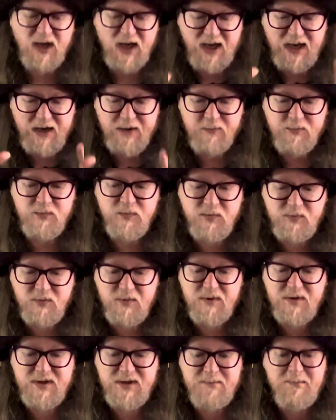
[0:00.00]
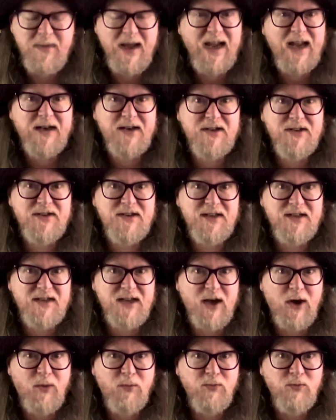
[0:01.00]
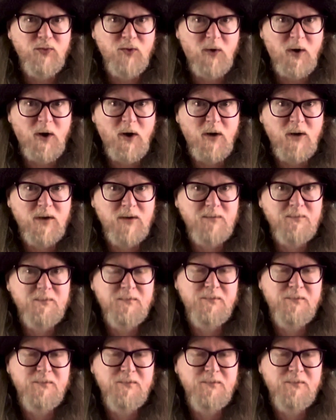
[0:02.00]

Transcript: And man, does this album rock.